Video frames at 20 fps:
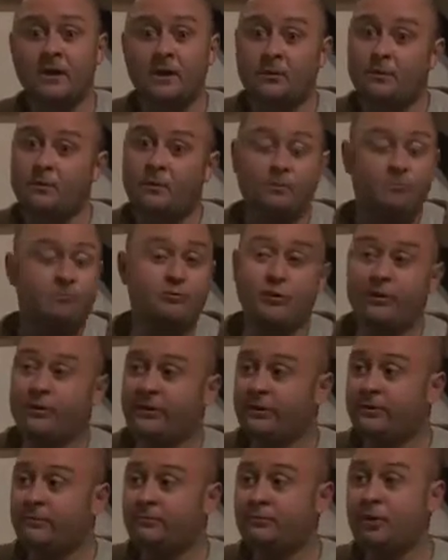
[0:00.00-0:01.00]
who
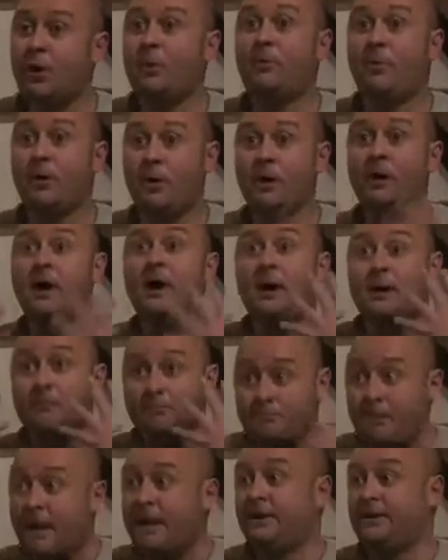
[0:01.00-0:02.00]
brilliant, proper
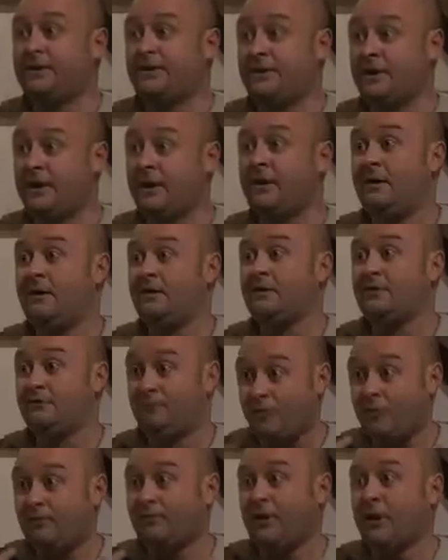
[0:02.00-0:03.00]
makes you
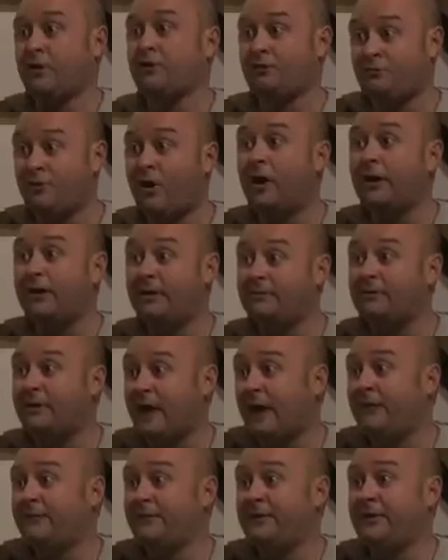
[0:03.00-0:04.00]
cry
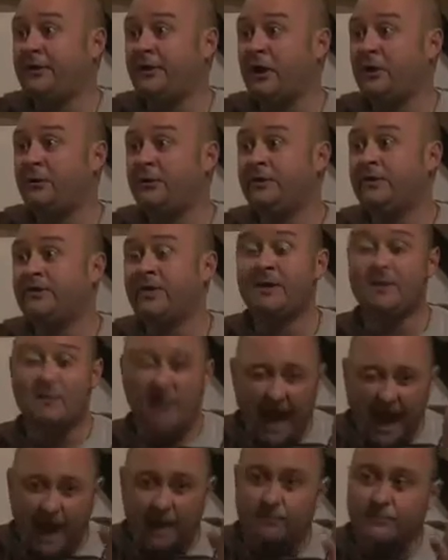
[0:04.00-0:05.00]
laughing, and you think
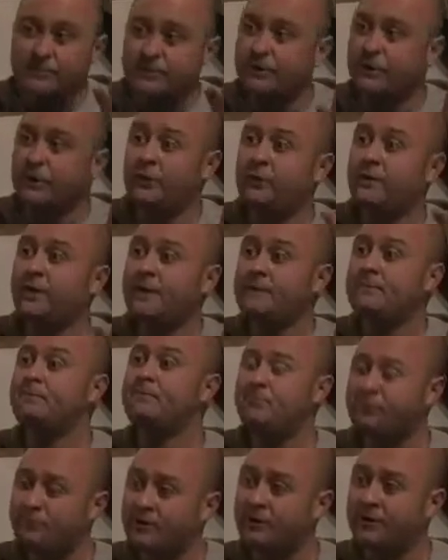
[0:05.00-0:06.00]
absolutely
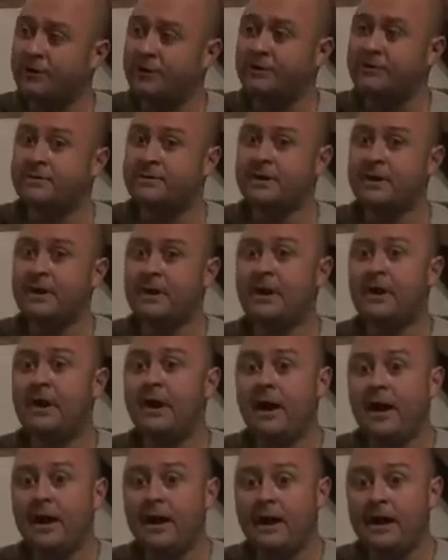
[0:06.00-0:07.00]
brilliant.
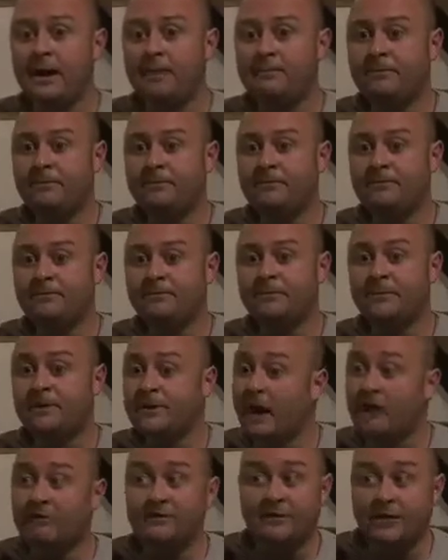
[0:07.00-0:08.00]

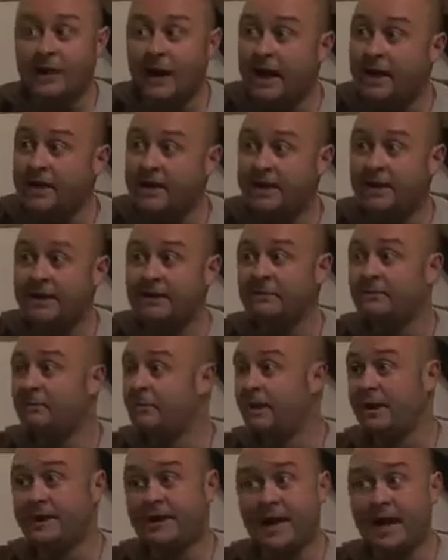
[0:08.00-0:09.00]
Gary Delaney,
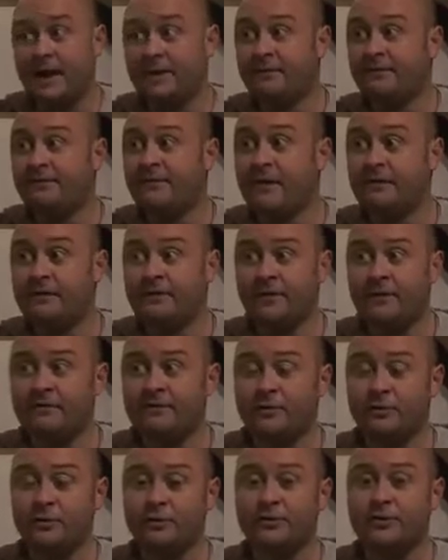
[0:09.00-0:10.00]
again, very,
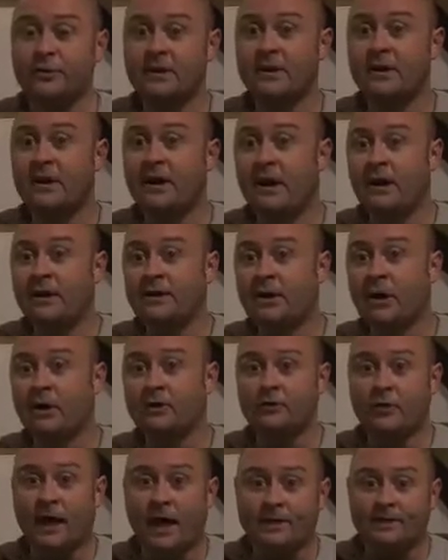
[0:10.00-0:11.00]
very good. A guy
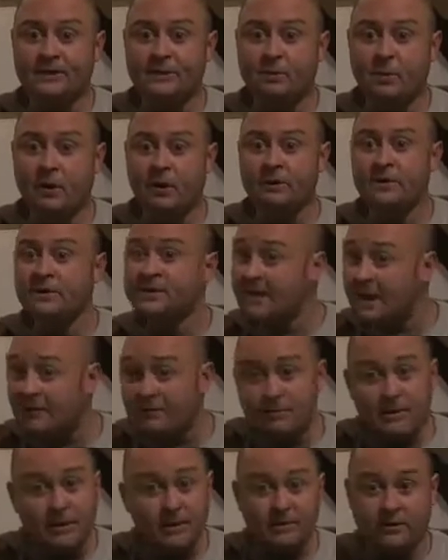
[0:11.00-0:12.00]
called Andy White.
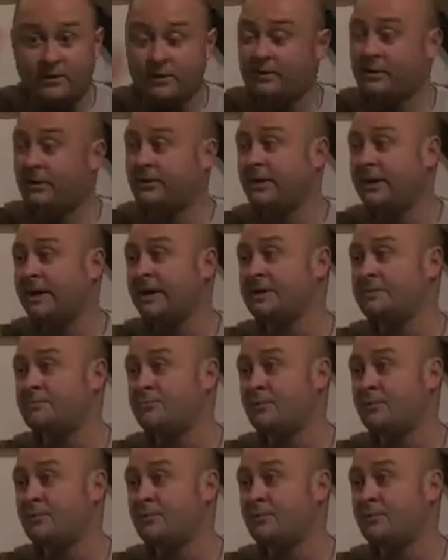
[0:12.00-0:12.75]
Sarah Millican, I think, is